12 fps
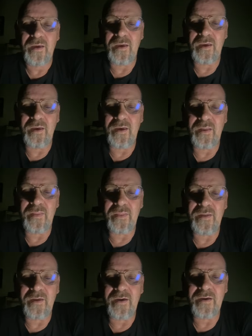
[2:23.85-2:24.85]
and
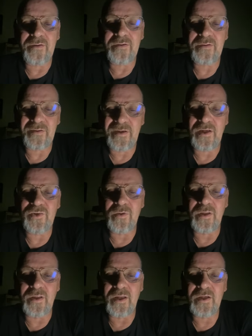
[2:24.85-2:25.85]
catch you
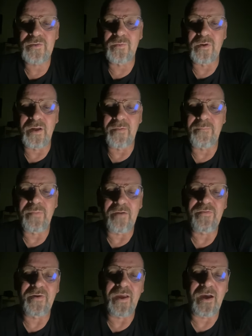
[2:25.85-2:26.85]
on the next one. Bye
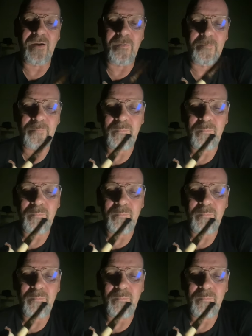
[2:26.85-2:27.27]
for now.